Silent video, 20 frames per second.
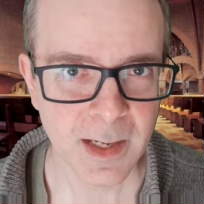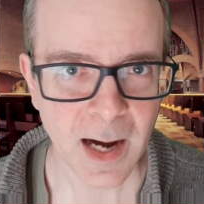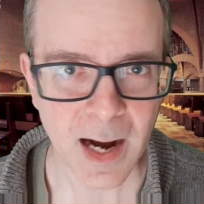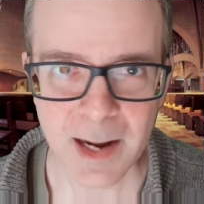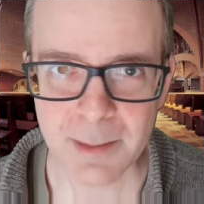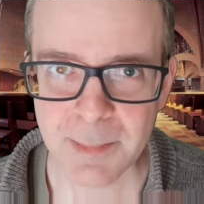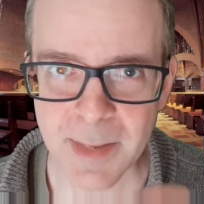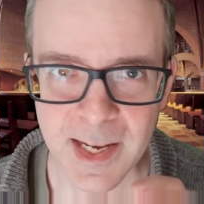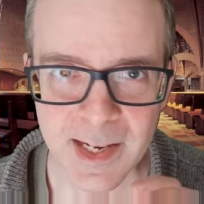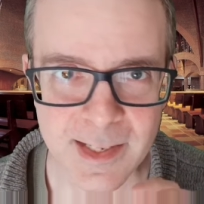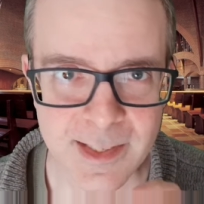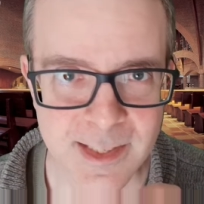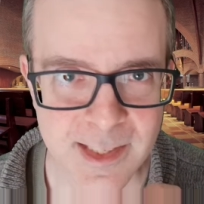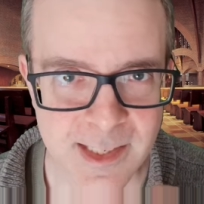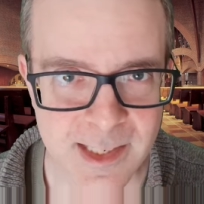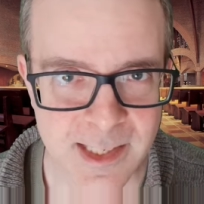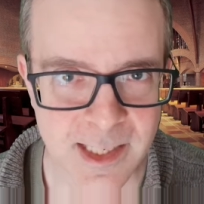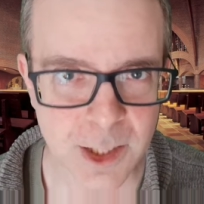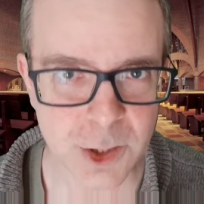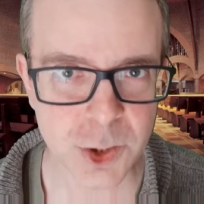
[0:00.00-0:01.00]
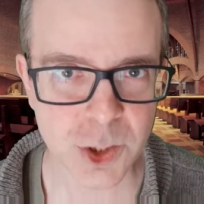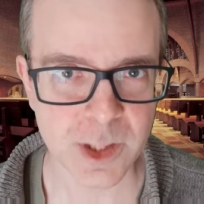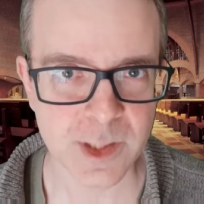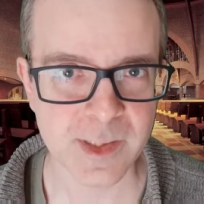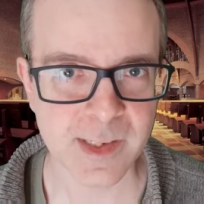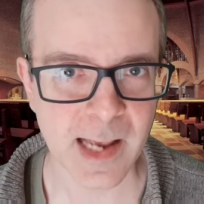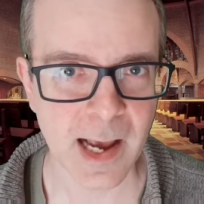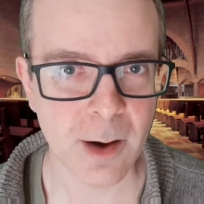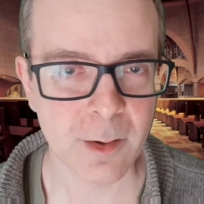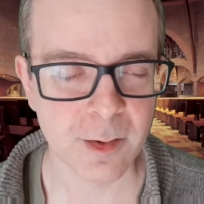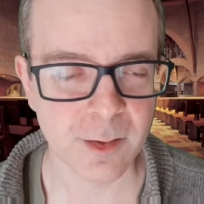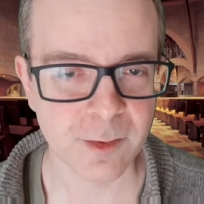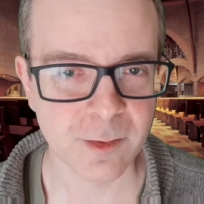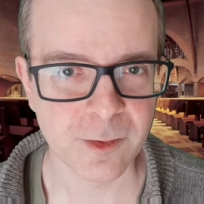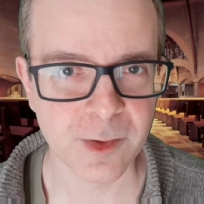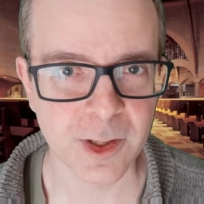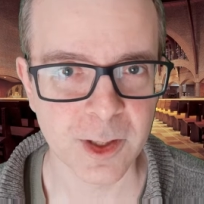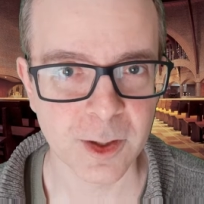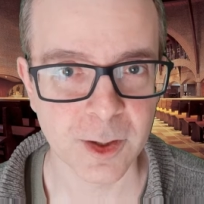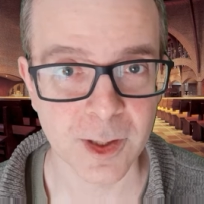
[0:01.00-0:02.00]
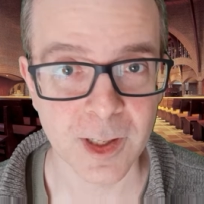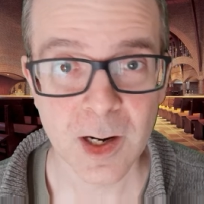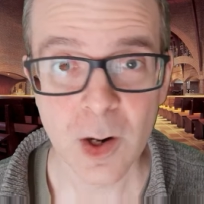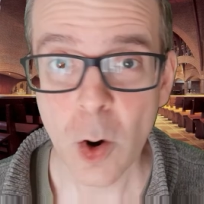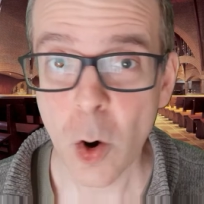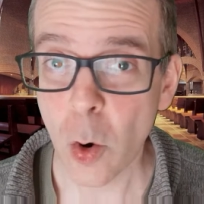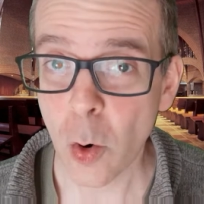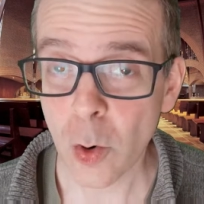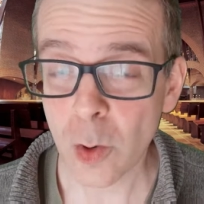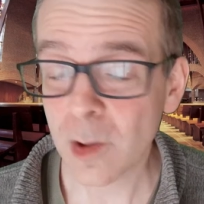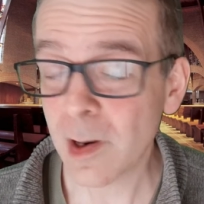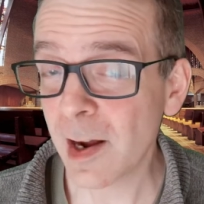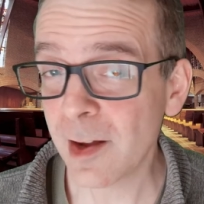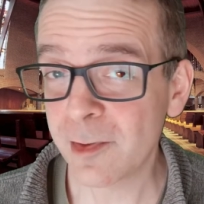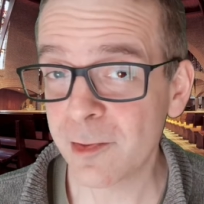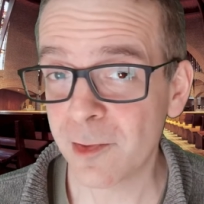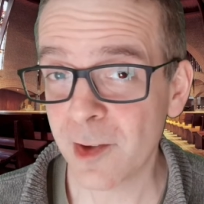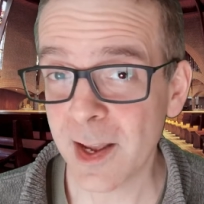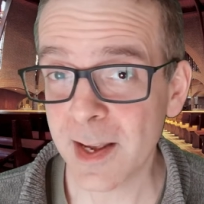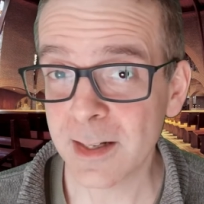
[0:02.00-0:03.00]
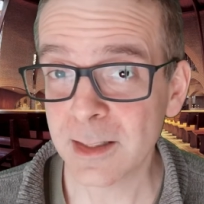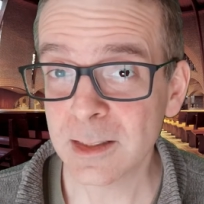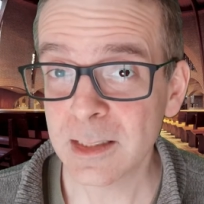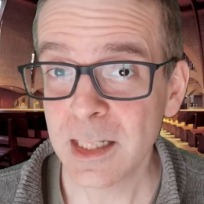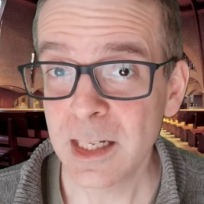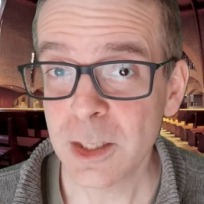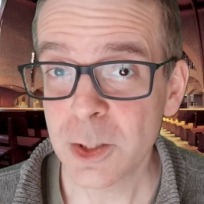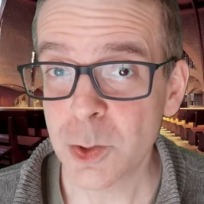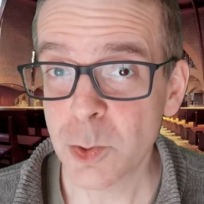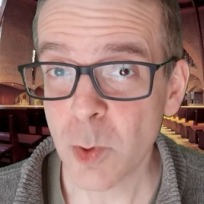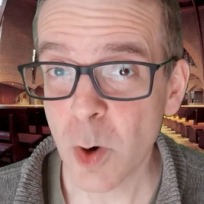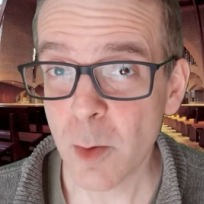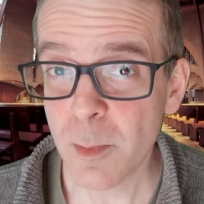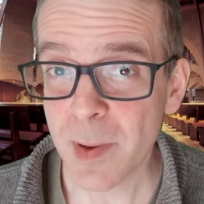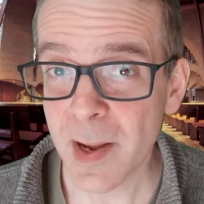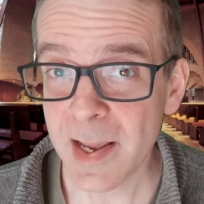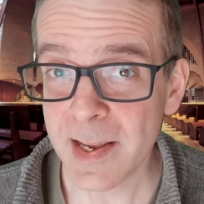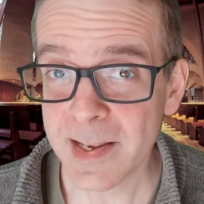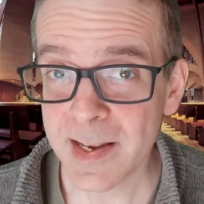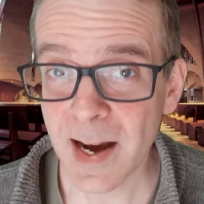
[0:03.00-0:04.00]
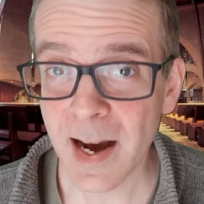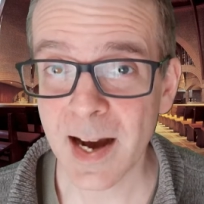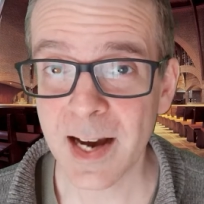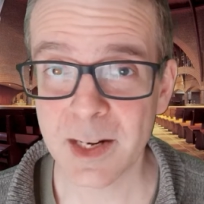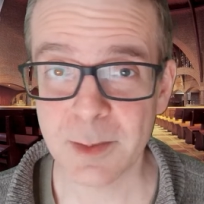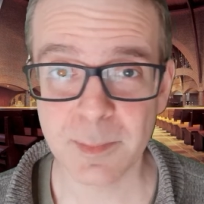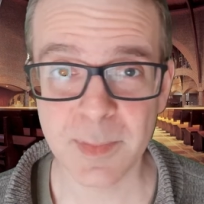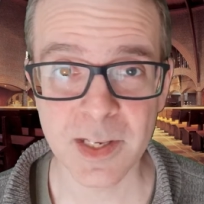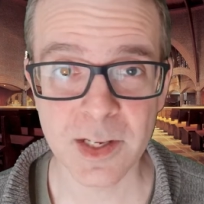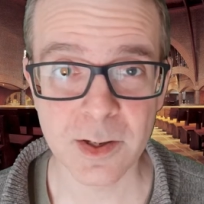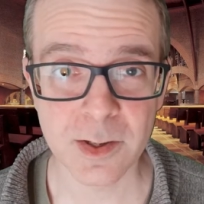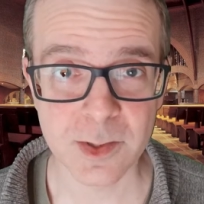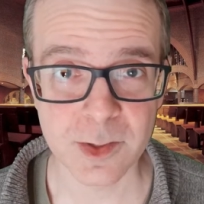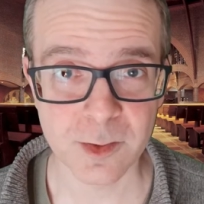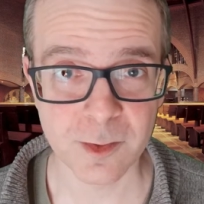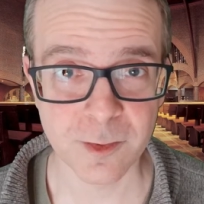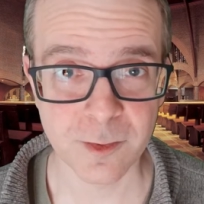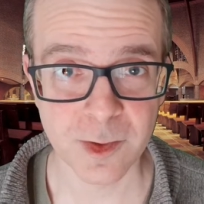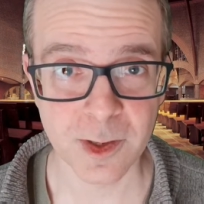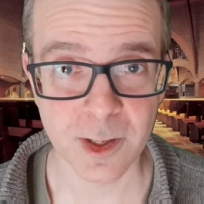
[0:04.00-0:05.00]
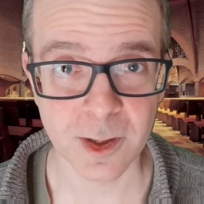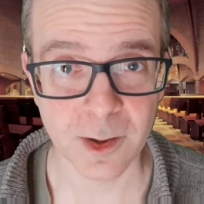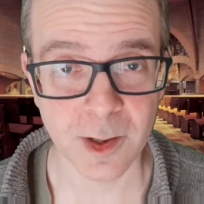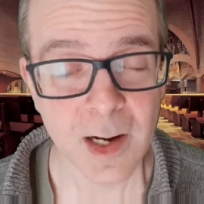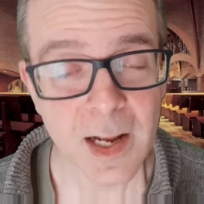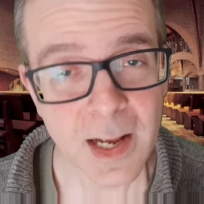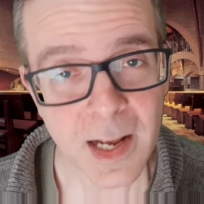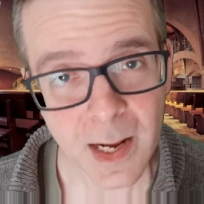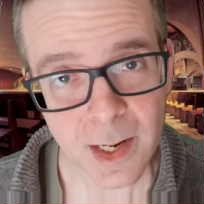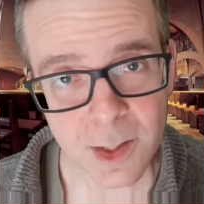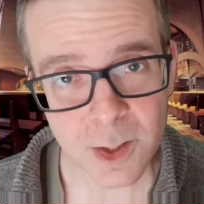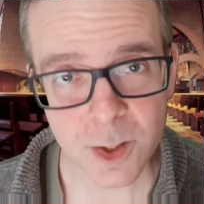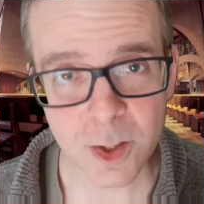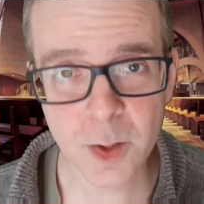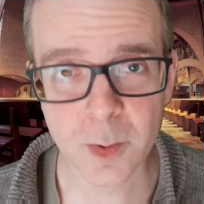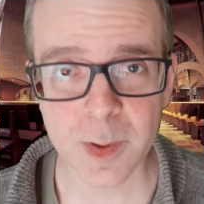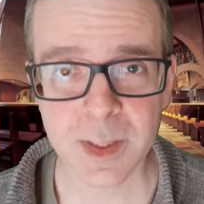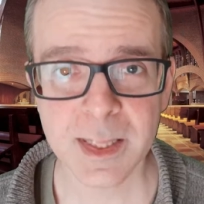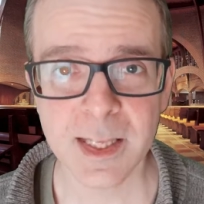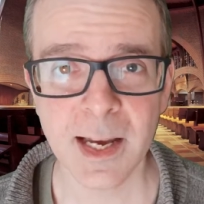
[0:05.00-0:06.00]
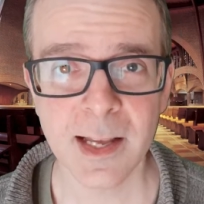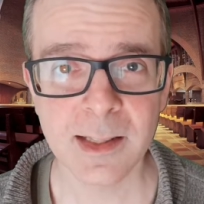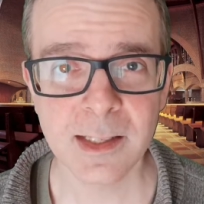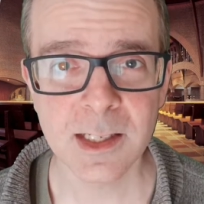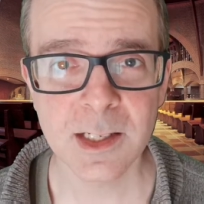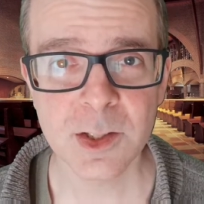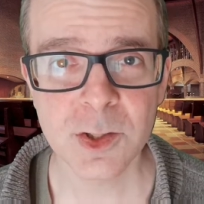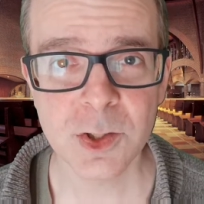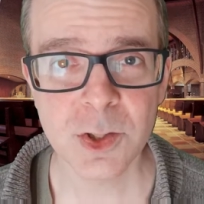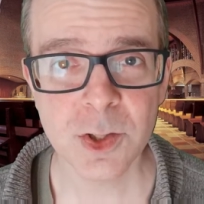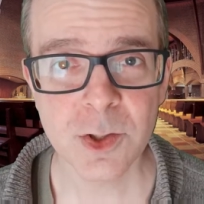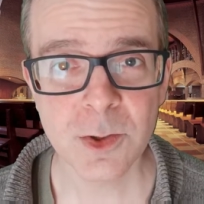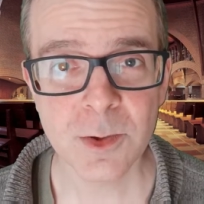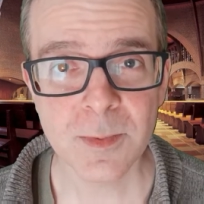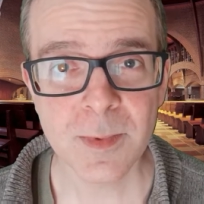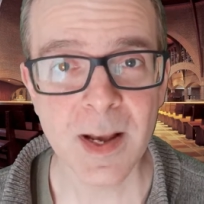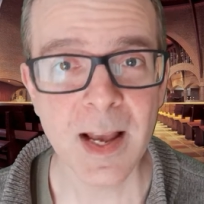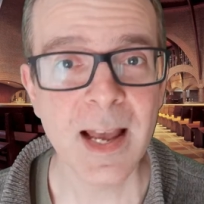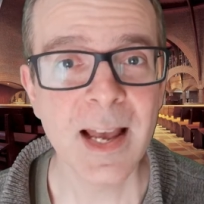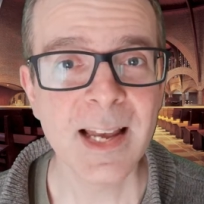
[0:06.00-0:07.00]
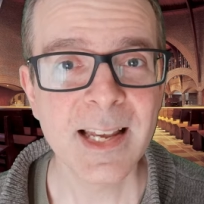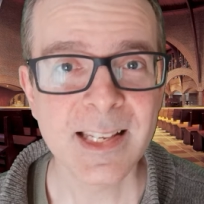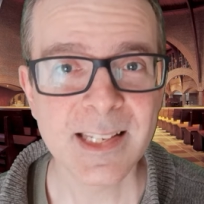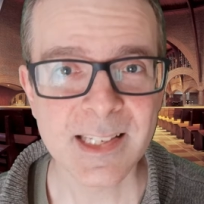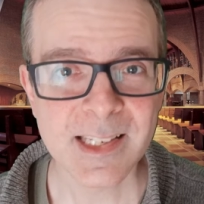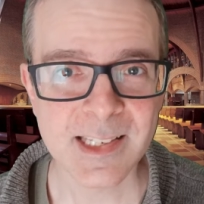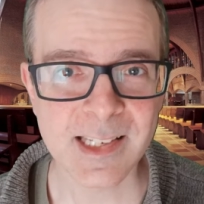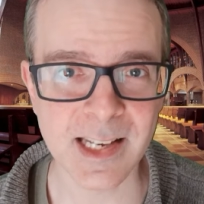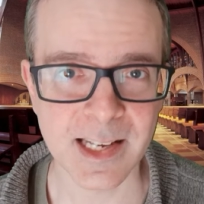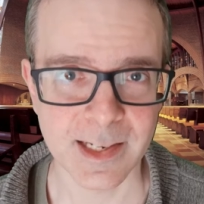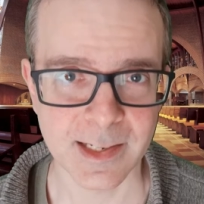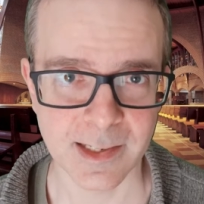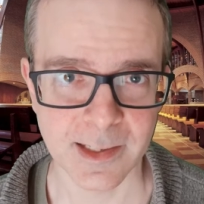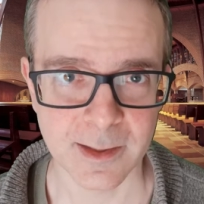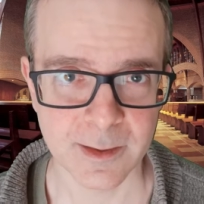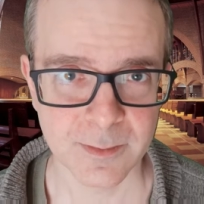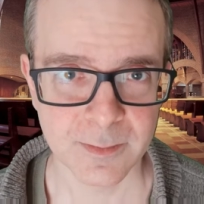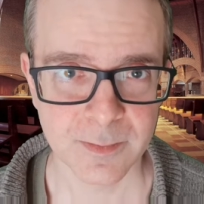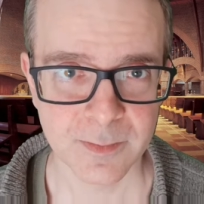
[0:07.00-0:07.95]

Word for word: I make decisions out of fear, or I fail to obey God because of fear. And you know what that leads to? Sin.